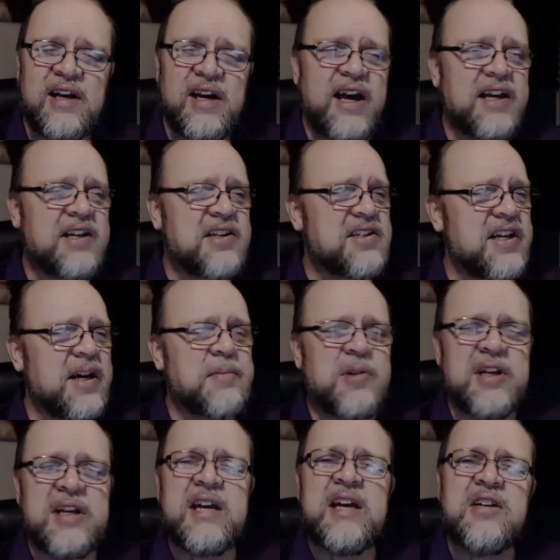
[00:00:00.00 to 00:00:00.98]
Accept
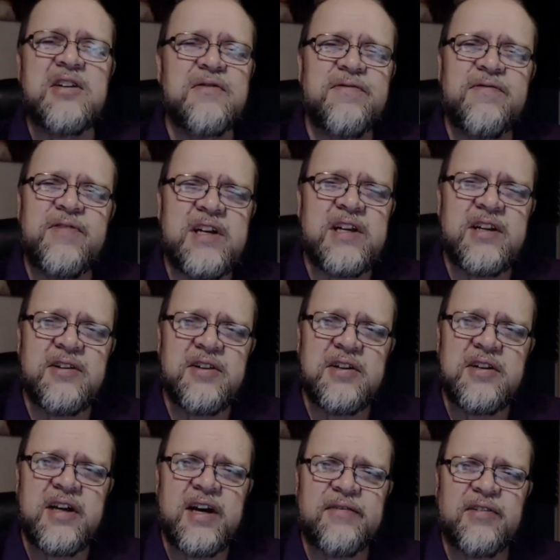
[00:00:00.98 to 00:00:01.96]
that he defeated the
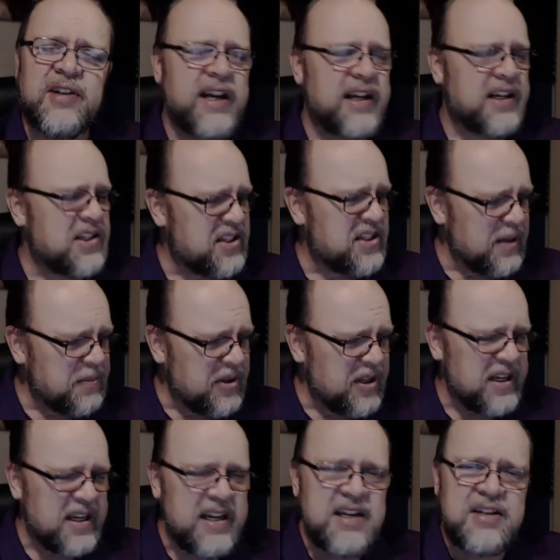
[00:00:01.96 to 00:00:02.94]
devil. Accept
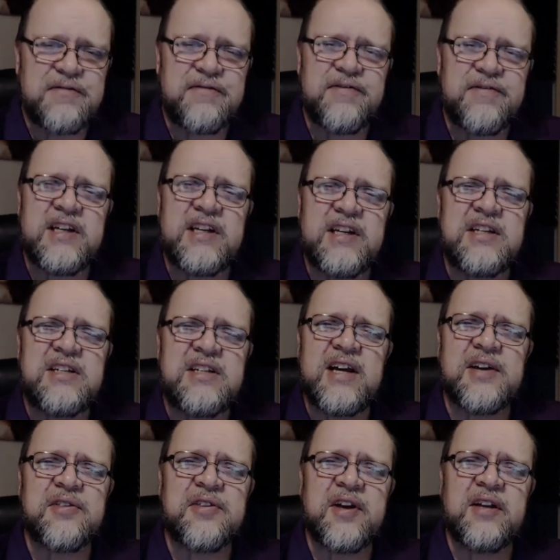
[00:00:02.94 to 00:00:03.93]
that he defeated
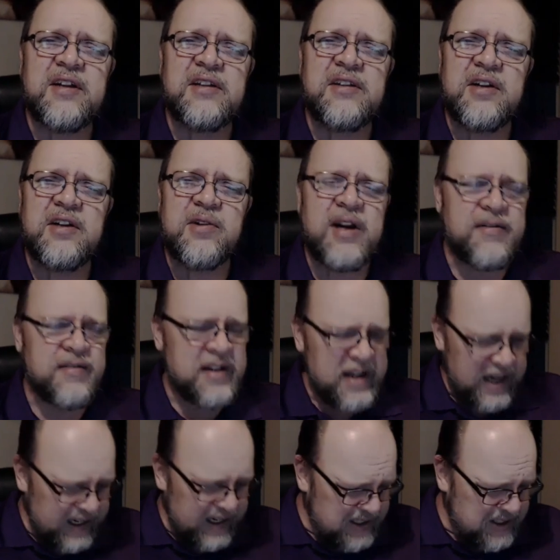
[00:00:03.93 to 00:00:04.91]
death, hell, and the grave.
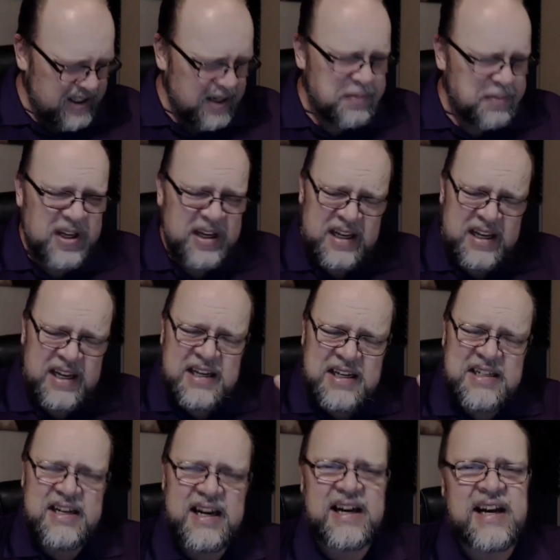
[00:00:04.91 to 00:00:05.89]
Accept that he
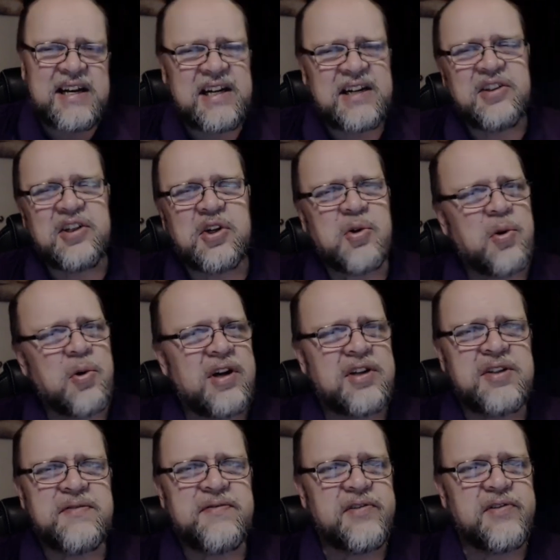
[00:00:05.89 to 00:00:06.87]
died on the
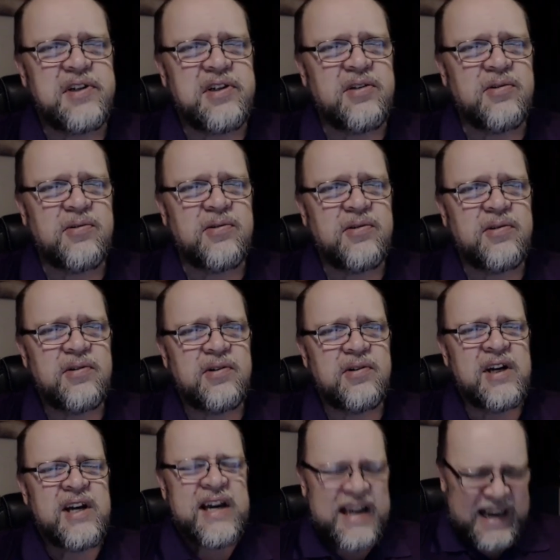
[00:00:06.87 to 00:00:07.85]
cross for you.
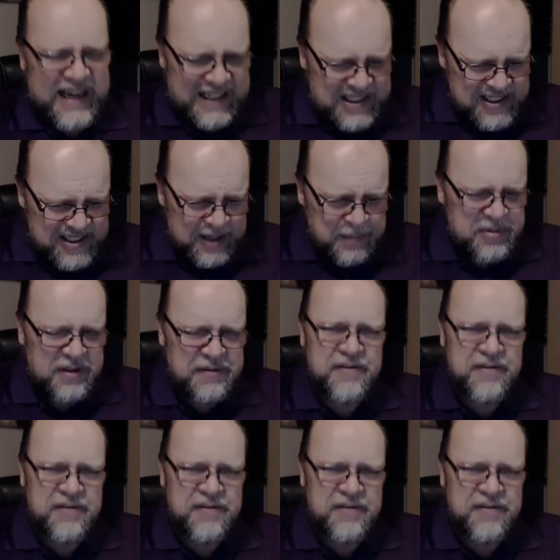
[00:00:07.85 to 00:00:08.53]
Accept the